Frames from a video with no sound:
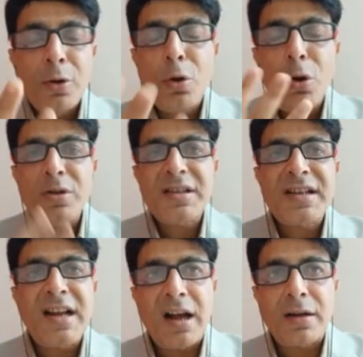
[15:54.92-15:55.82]

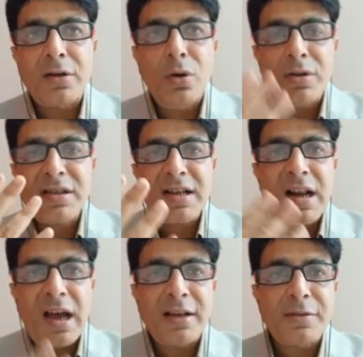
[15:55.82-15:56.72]
closed
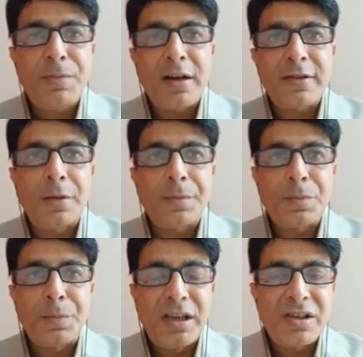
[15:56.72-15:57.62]
class parts of
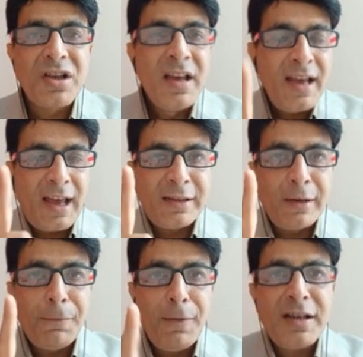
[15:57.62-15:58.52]
speech, and
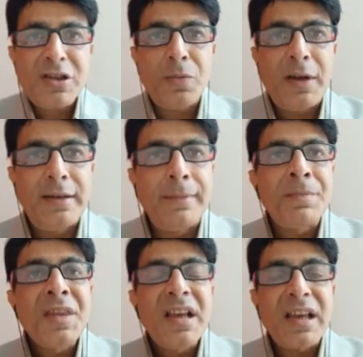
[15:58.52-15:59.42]
the first one
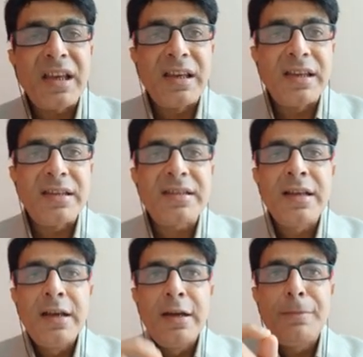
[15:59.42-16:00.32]
is
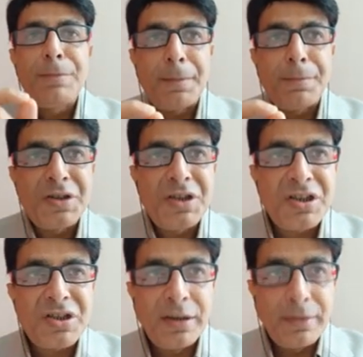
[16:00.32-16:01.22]

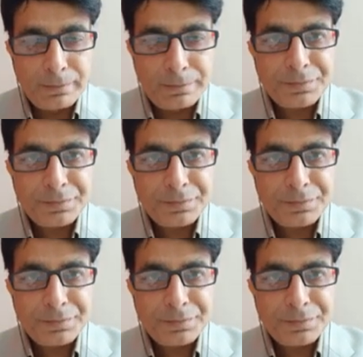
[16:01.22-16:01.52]
preposition.